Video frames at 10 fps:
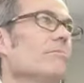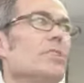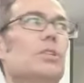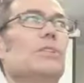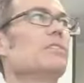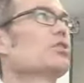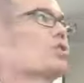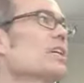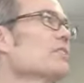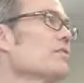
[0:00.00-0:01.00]
even
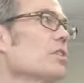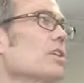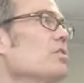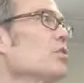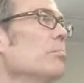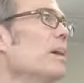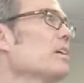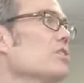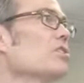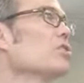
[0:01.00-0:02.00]
transferred into a
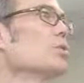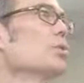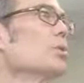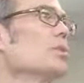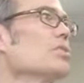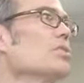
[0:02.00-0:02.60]
better school